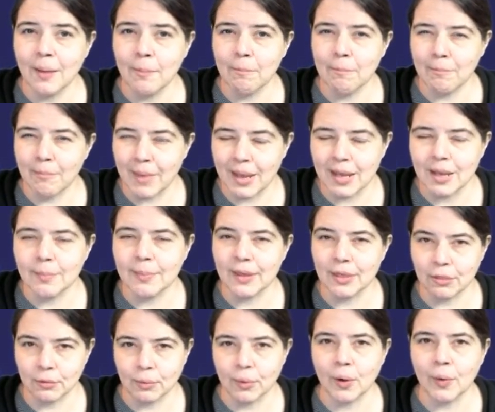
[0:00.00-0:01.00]
may be
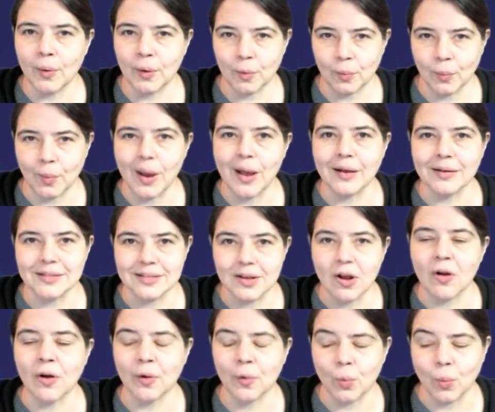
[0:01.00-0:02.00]
throwing rocks
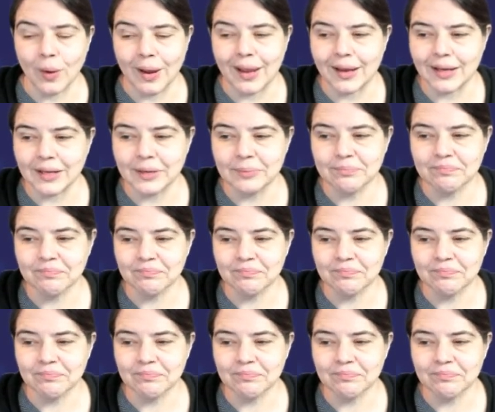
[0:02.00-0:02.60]
our way.